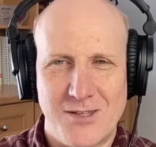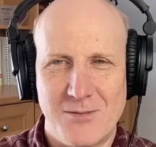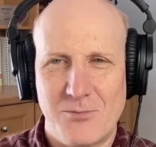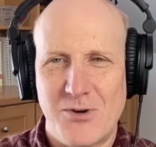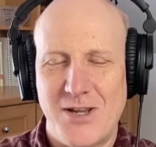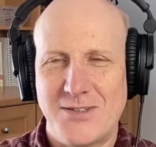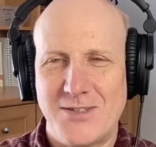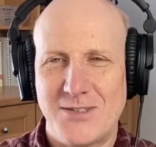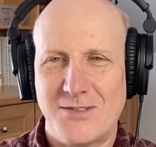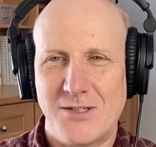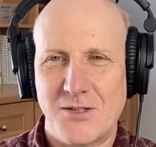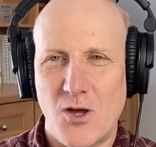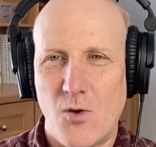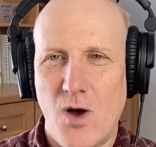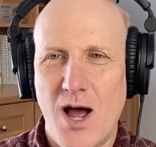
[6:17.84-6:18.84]
the prices to
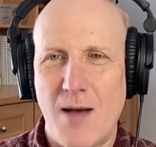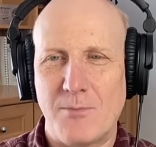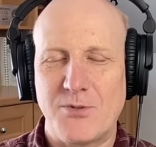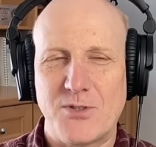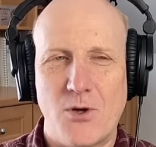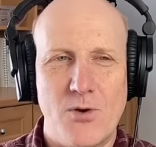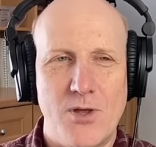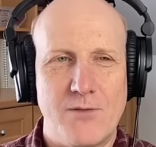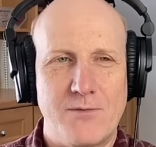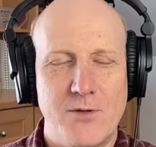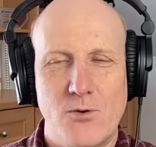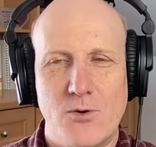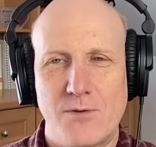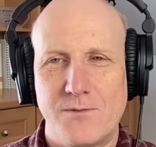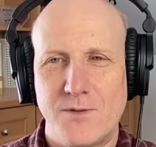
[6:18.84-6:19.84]
go up. So if
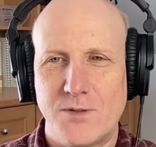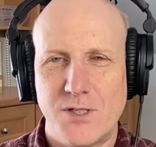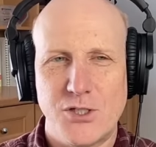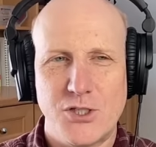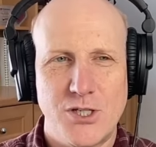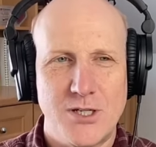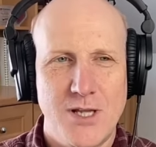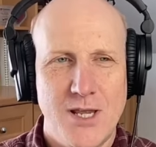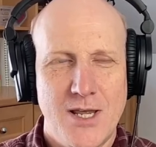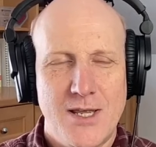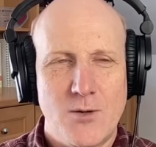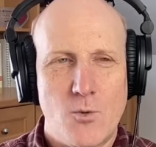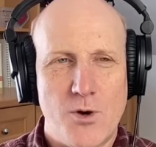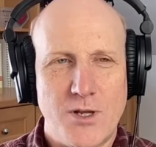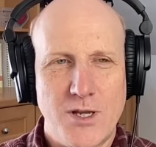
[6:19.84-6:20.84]
you are a physician
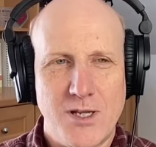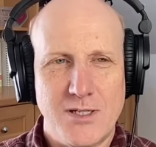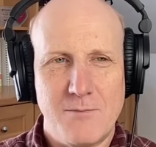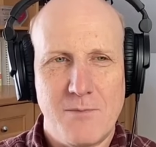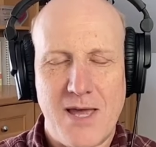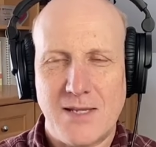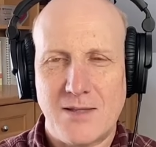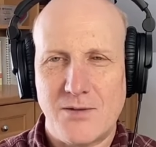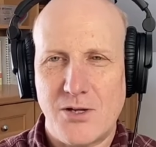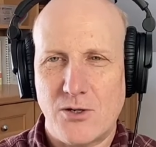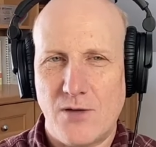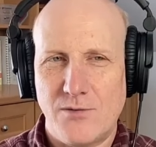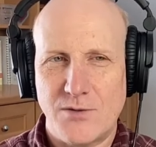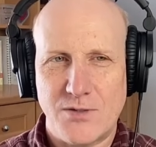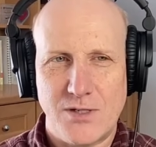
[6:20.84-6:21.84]
working independently and
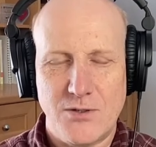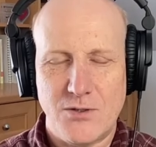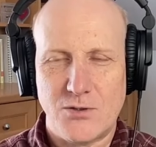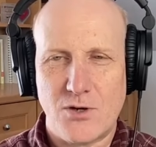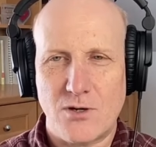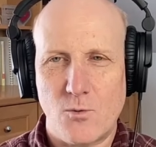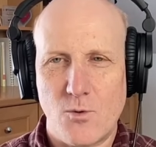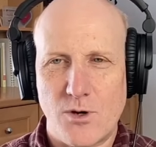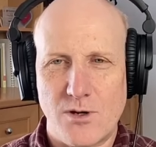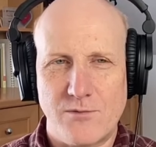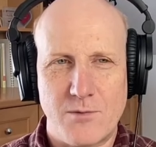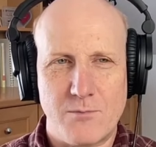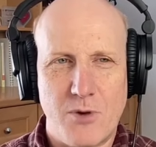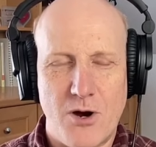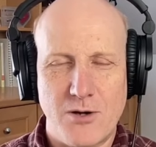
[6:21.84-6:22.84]
all of a sudden you started working
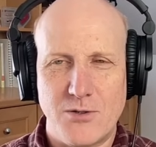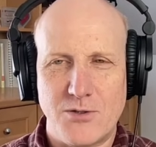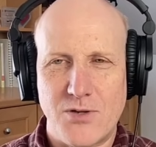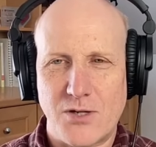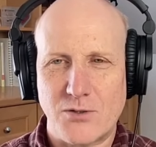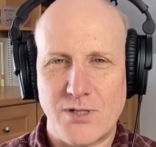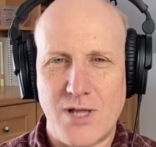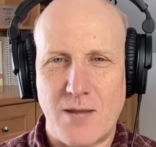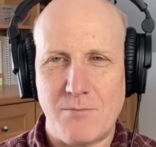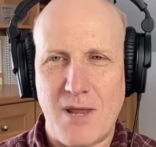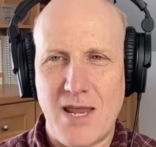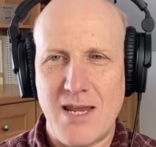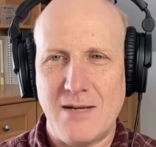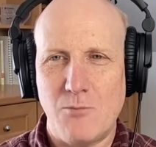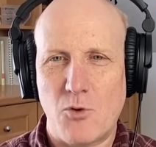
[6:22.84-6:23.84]
for partners, you actually got
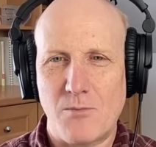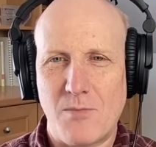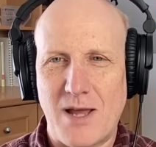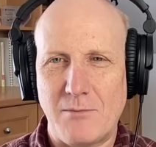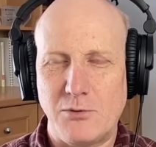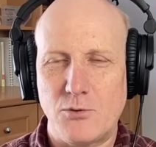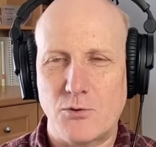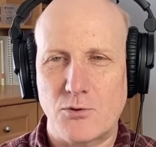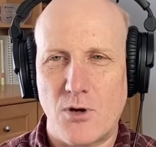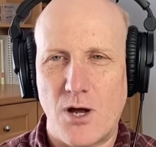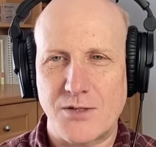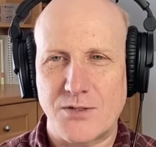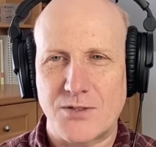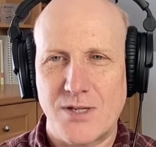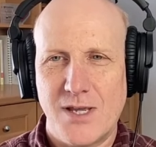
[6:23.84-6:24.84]
paid more by Blue
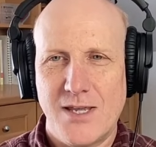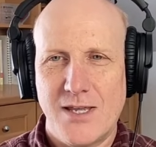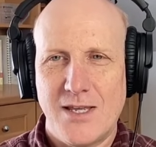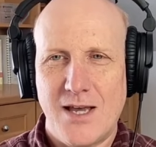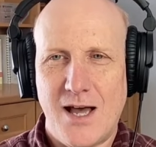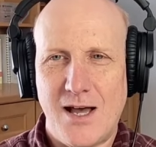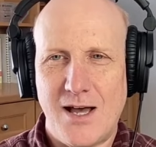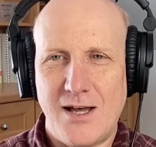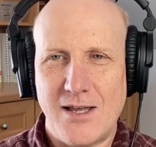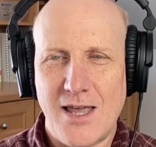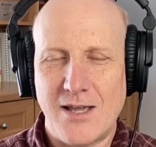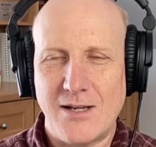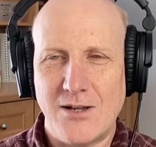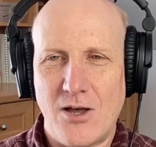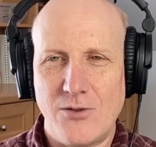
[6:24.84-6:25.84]
Cross uh,
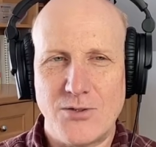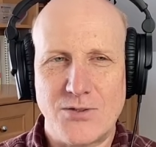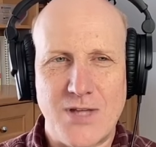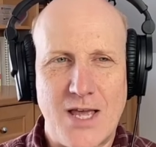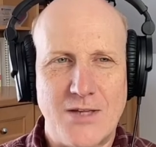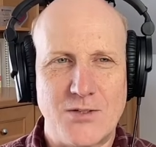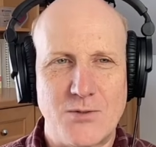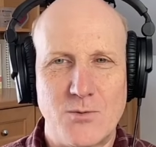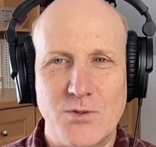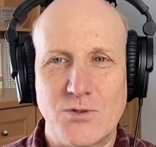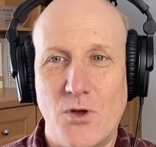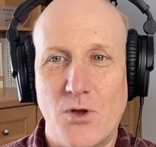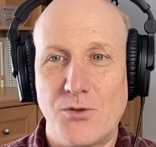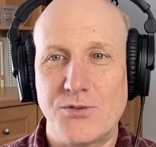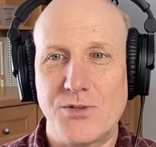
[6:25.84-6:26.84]
and others as a
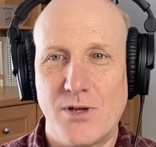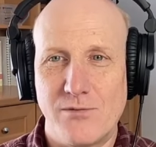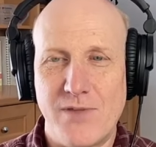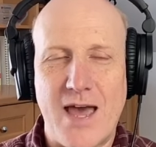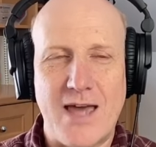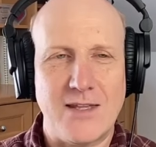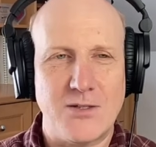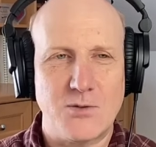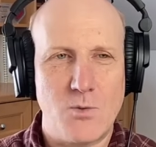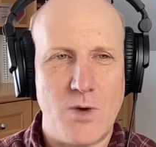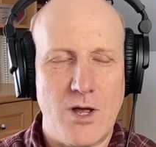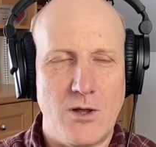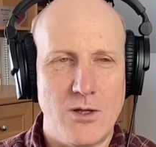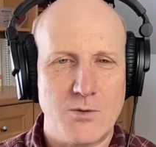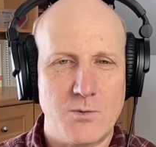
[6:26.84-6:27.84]
result of that, as
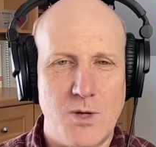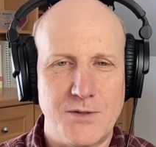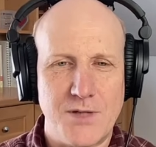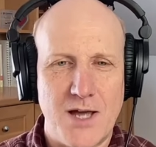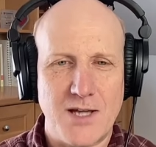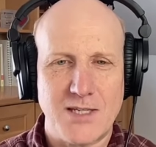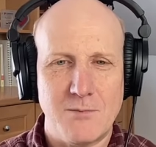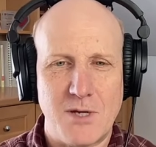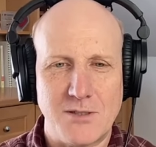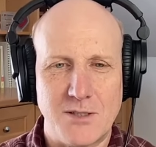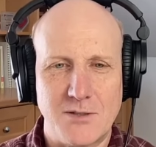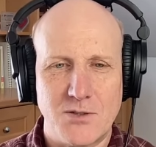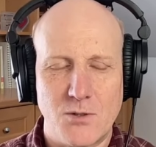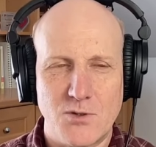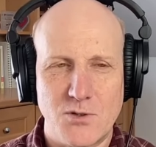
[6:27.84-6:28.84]
well as well
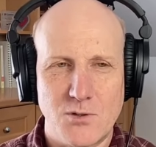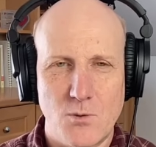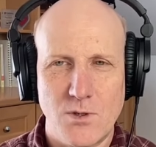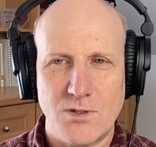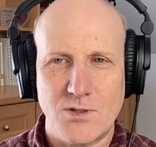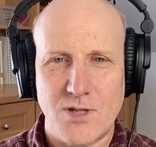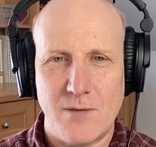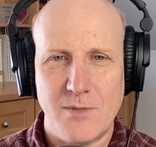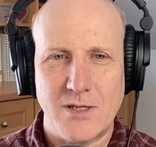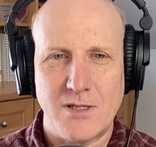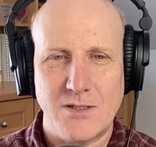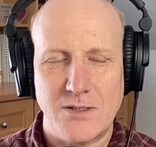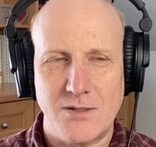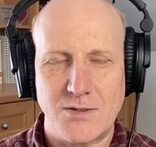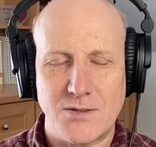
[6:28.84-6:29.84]
documented. So Steward is coming
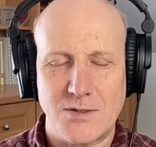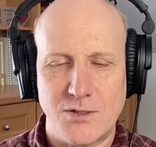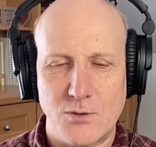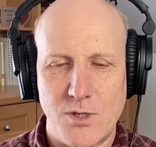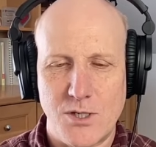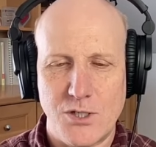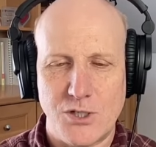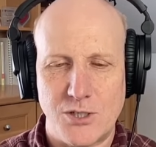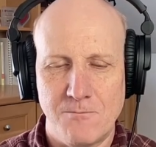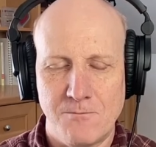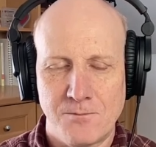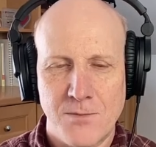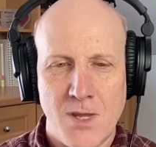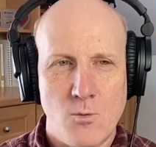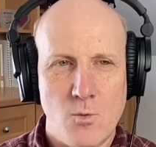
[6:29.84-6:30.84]
into this situation
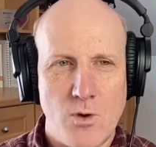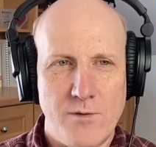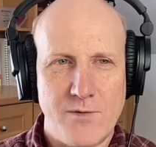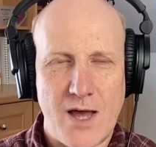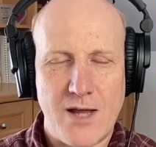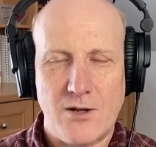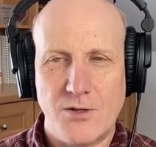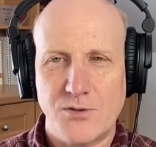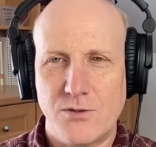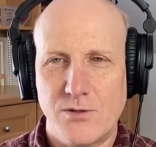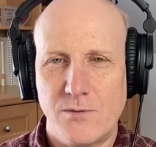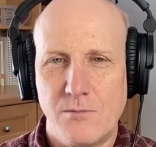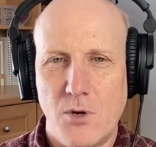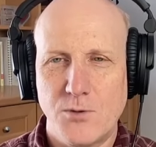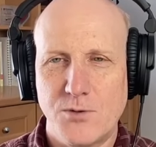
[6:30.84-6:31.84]
where we've got also
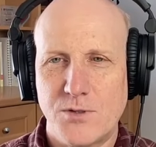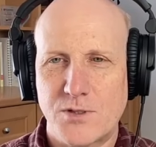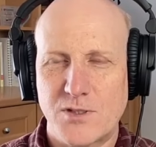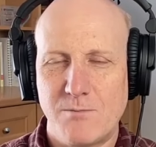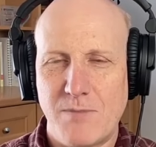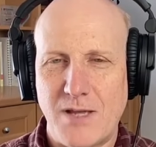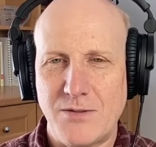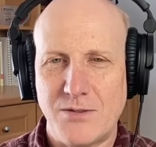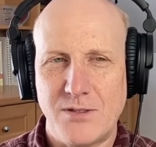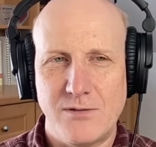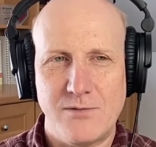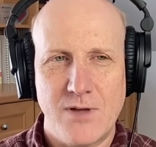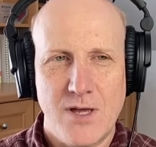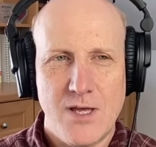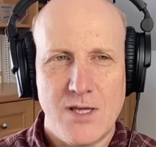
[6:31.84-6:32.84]
the most
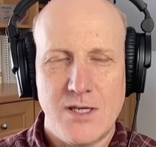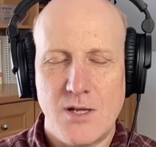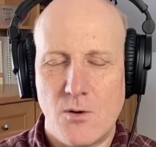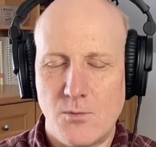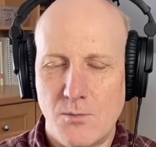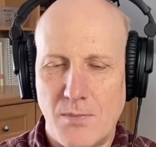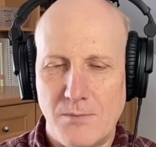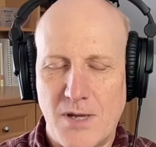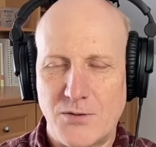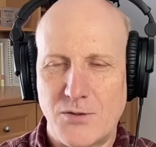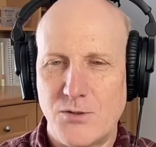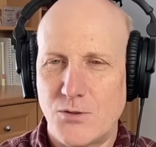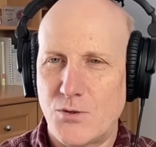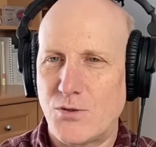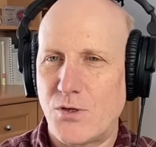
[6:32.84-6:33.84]
expensive you know,
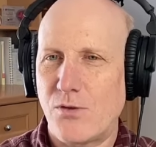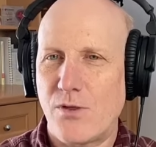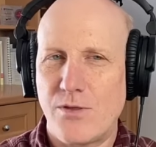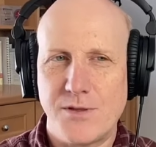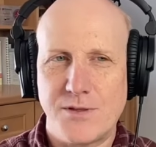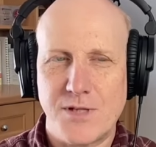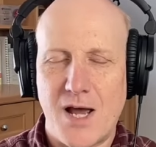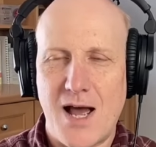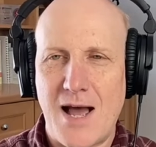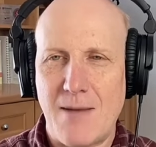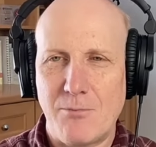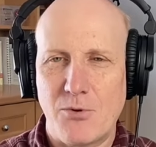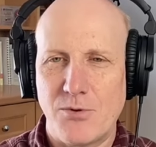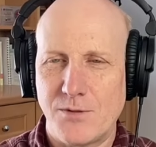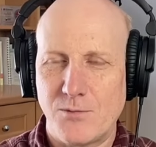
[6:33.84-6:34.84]
Massachusetts is either the
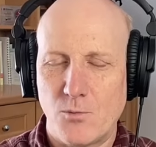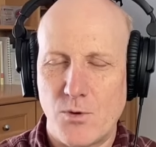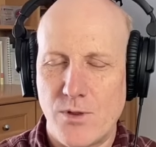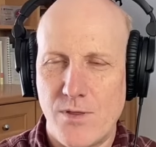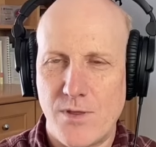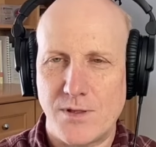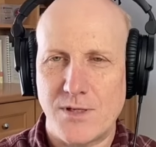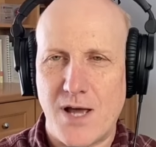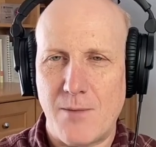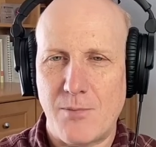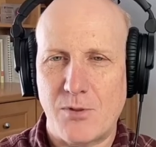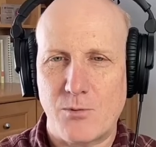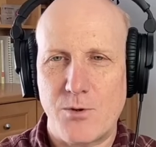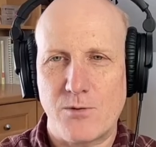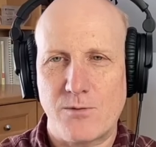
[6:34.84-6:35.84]
top or the, within the top
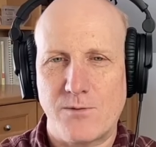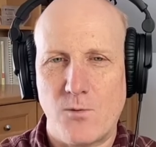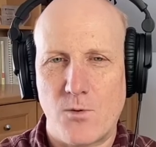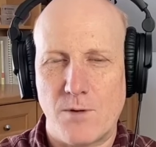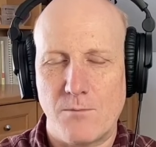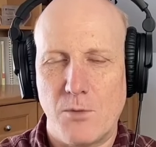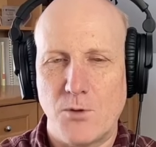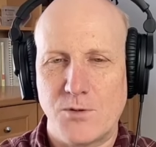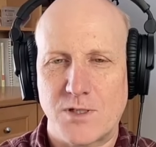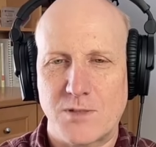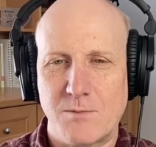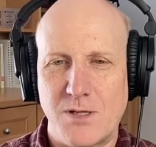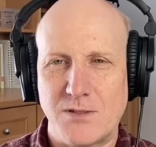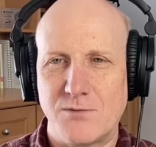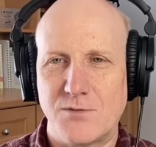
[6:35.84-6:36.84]
three or four most
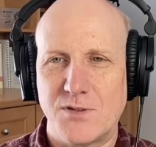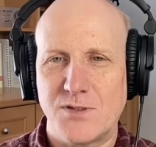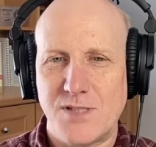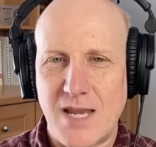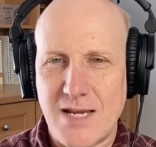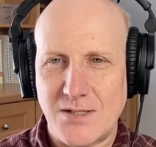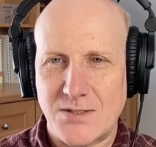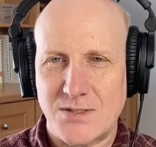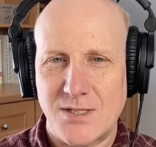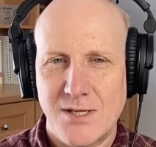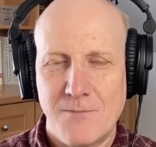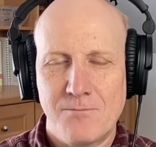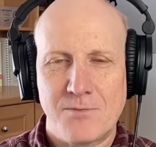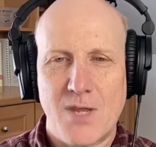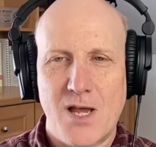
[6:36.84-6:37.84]
expensive states
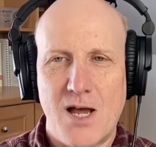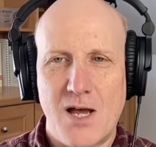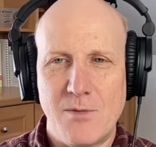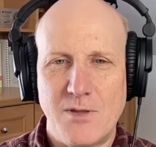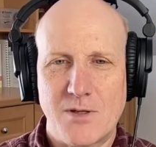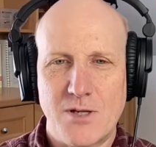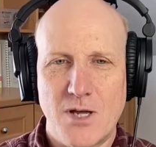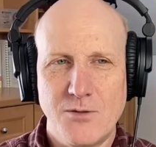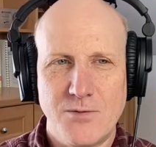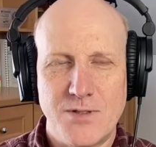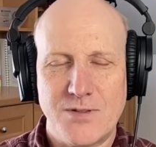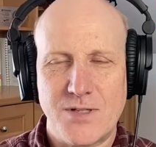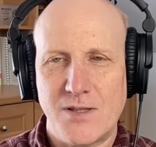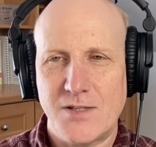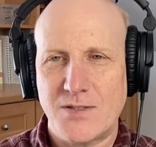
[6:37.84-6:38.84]
um, in the country
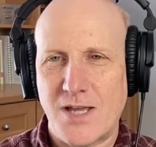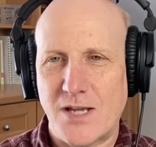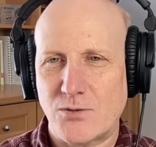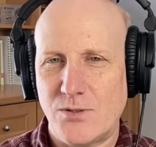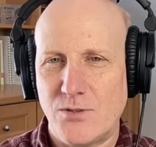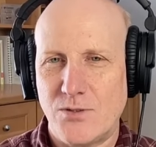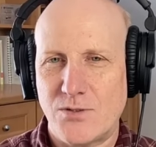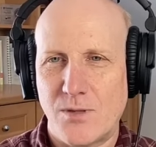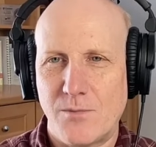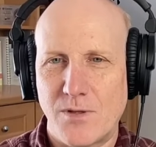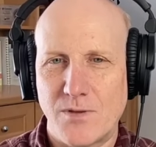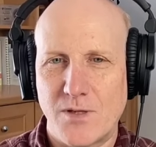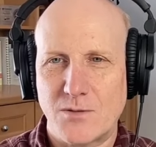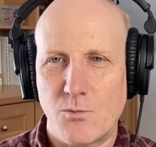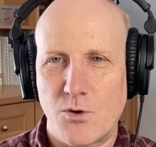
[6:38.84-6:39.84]
and said, let's actually do so something
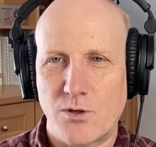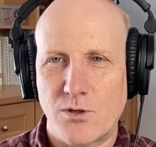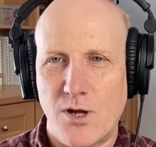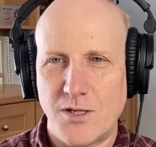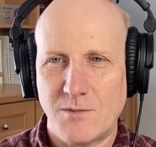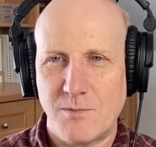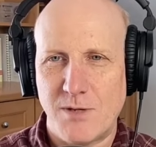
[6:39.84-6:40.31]
pause, that's more cost